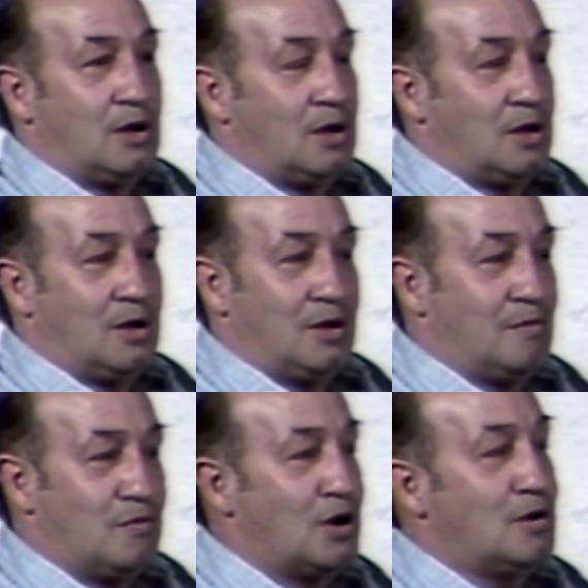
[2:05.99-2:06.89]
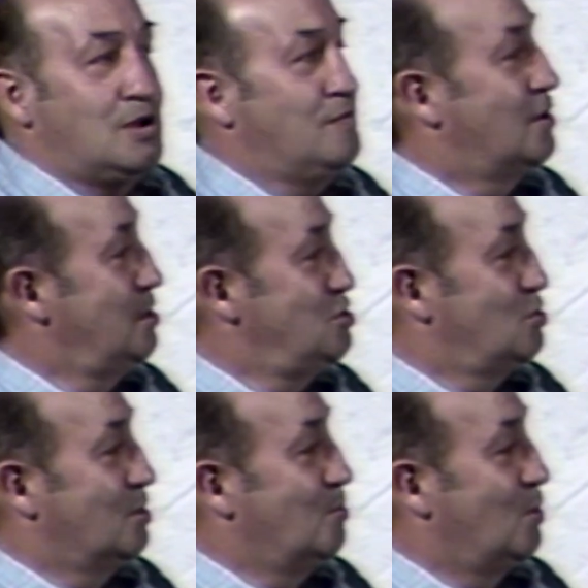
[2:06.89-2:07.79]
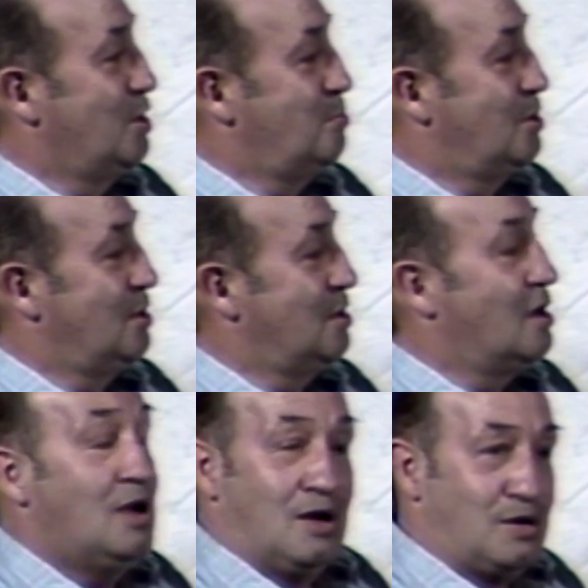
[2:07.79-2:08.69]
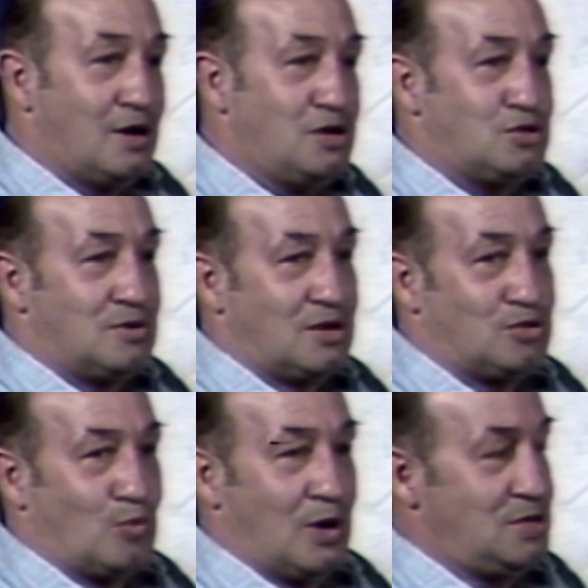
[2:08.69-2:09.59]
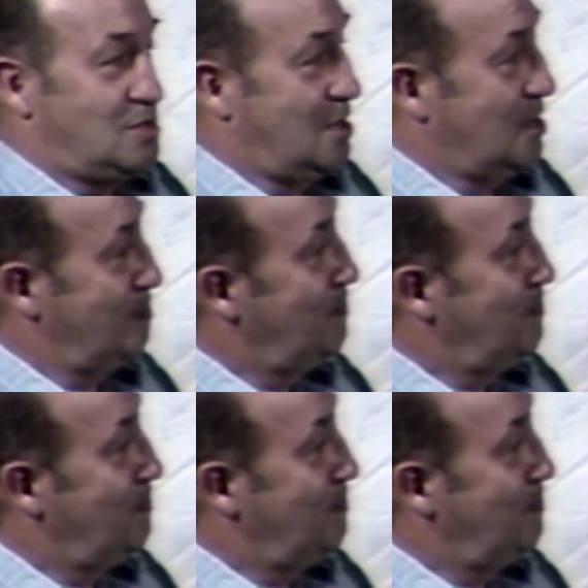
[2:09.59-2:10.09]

Uh, very, very short mourning period. Nature doesn't waste time.